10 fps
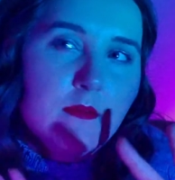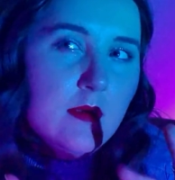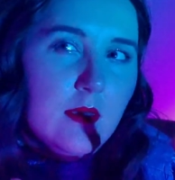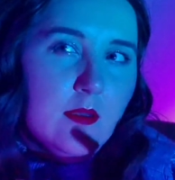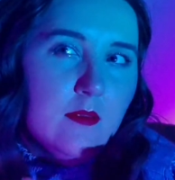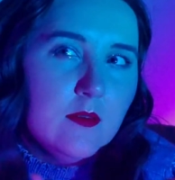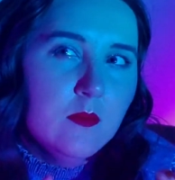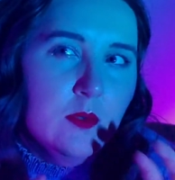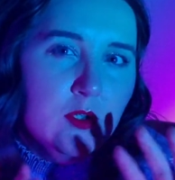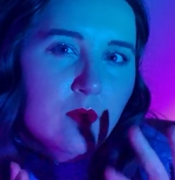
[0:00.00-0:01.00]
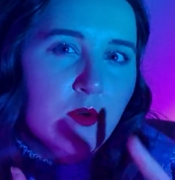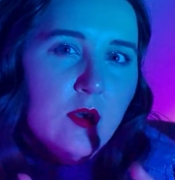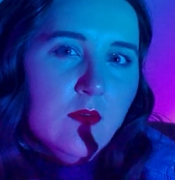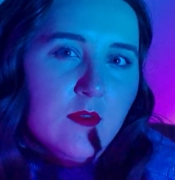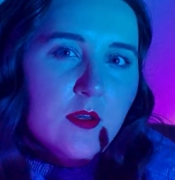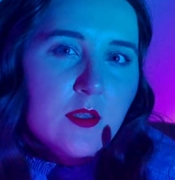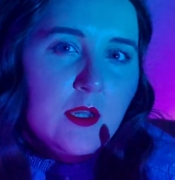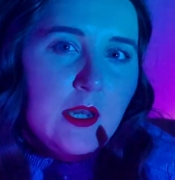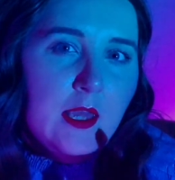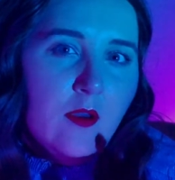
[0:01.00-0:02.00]
like, the majority of the
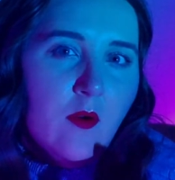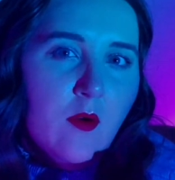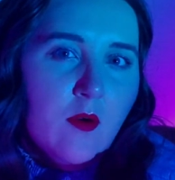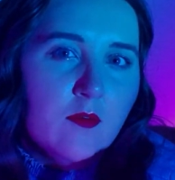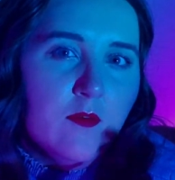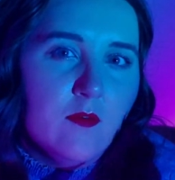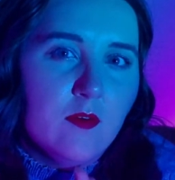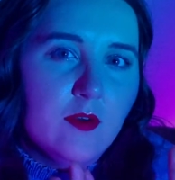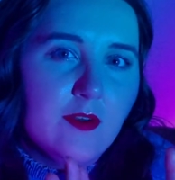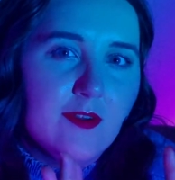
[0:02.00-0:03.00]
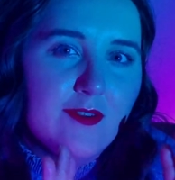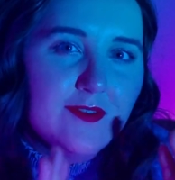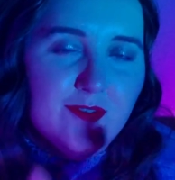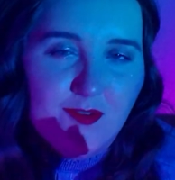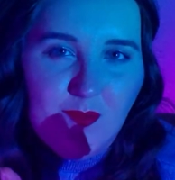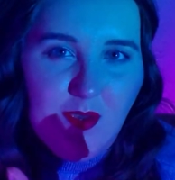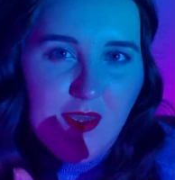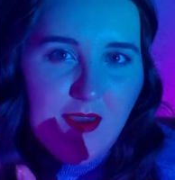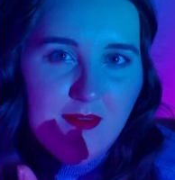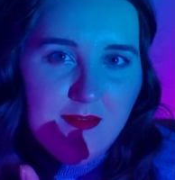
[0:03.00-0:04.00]
cleaning off to the
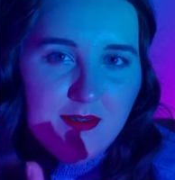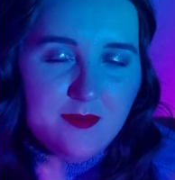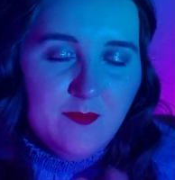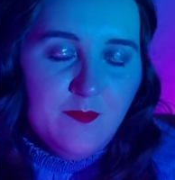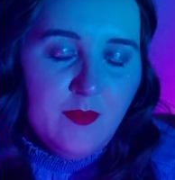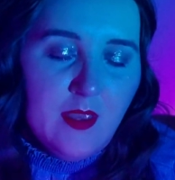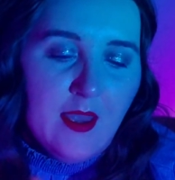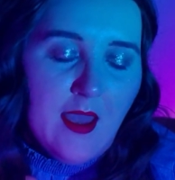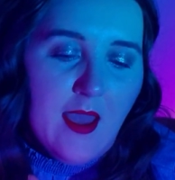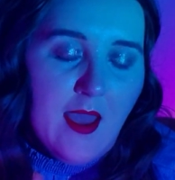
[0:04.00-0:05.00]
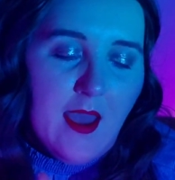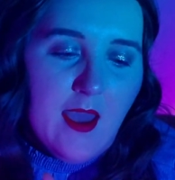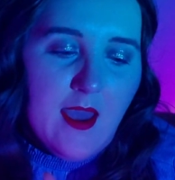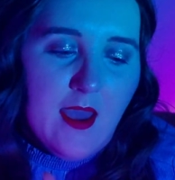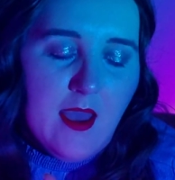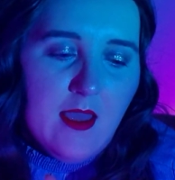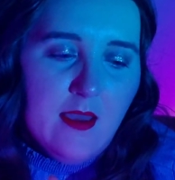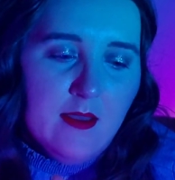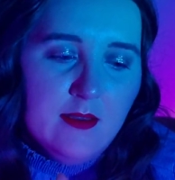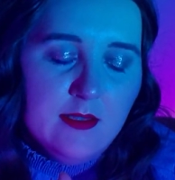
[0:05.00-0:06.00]
weekend,
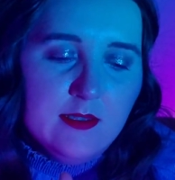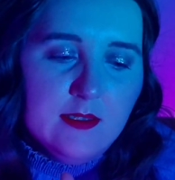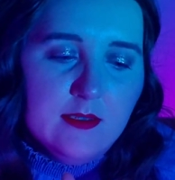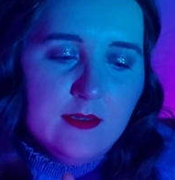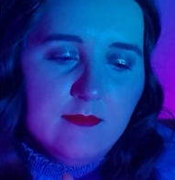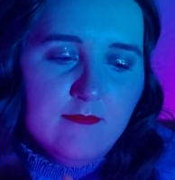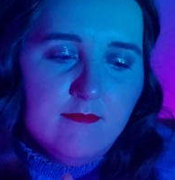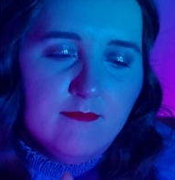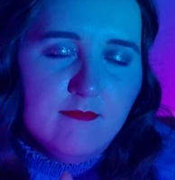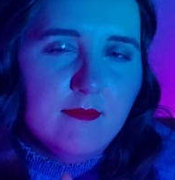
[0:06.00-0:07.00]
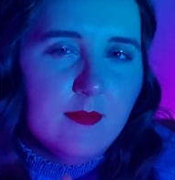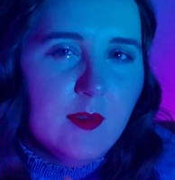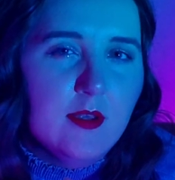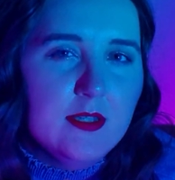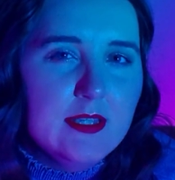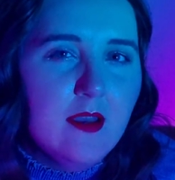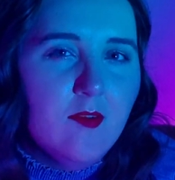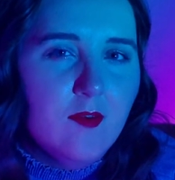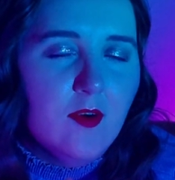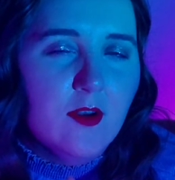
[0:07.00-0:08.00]
and I'm gonna say I
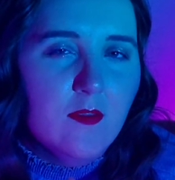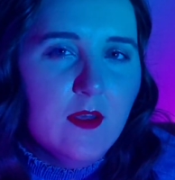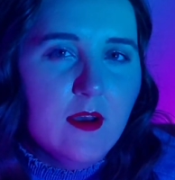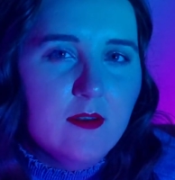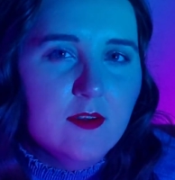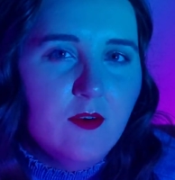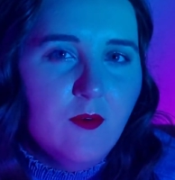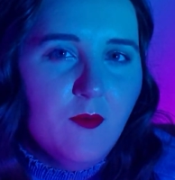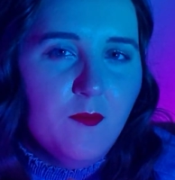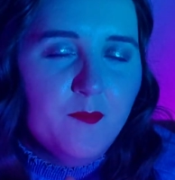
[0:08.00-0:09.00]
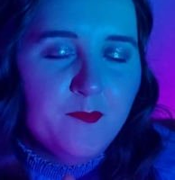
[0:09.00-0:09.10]
failed at that too.